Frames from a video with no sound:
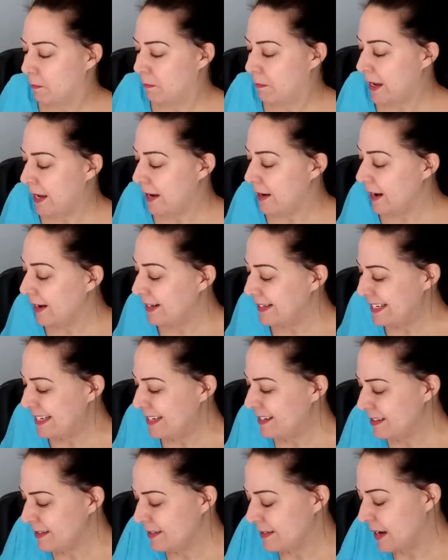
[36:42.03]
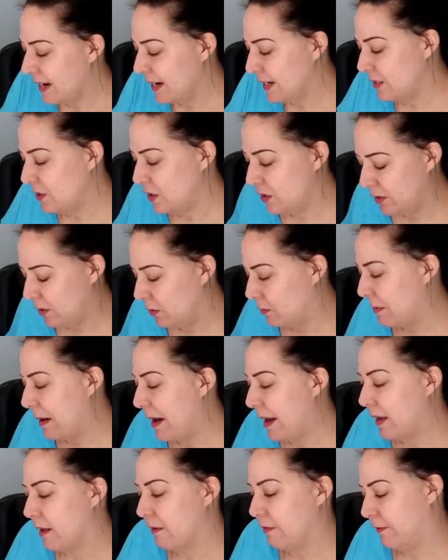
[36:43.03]
But I did decide to
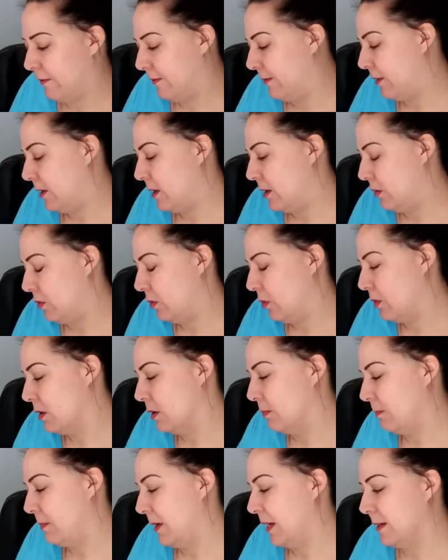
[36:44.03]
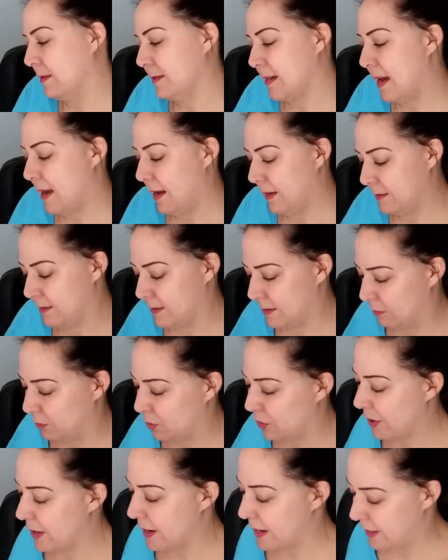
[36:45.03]
buy a few because I had some
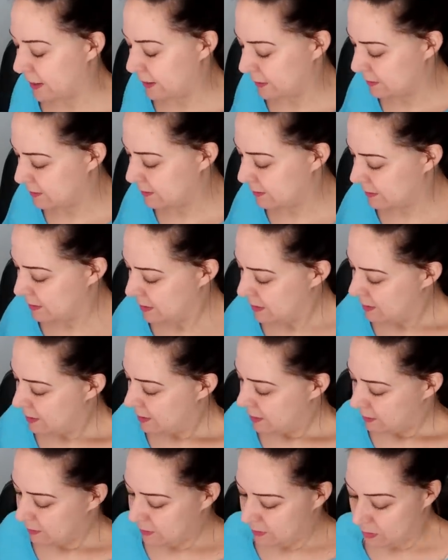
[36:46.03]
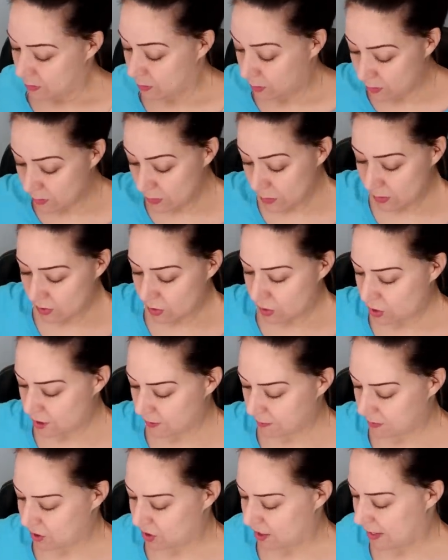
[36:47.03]
credits. So those
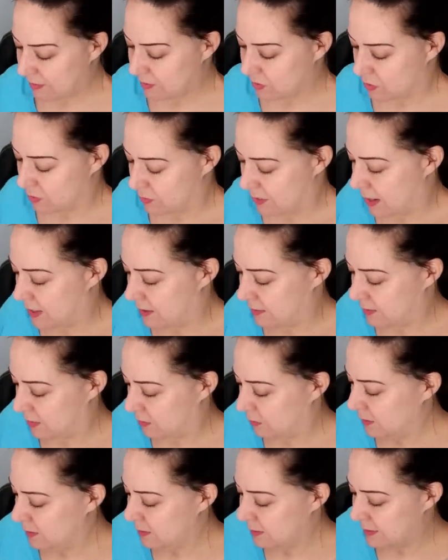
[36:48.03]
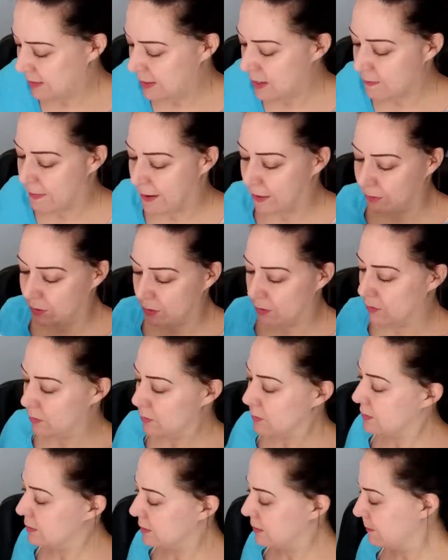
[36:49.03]
shipped yesterday, so we'll see about
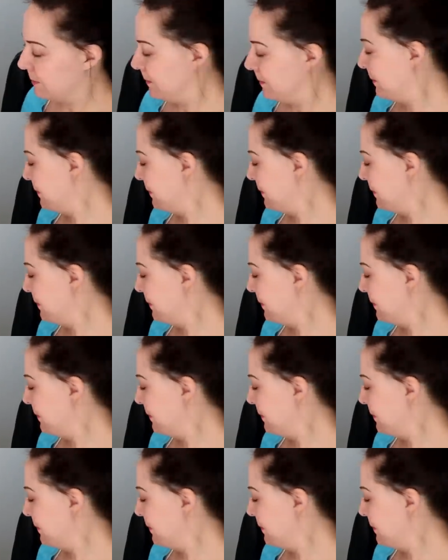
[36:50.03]
this.